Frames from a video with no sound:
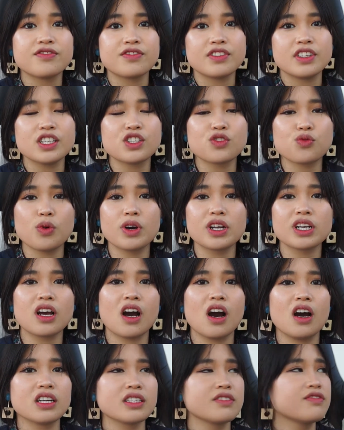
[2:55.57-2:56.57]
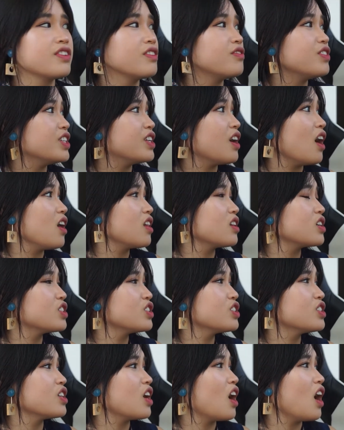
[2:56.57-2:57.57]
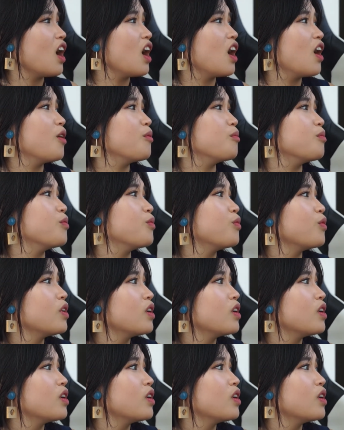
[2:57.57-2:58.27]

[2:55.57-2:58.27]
this one costs $50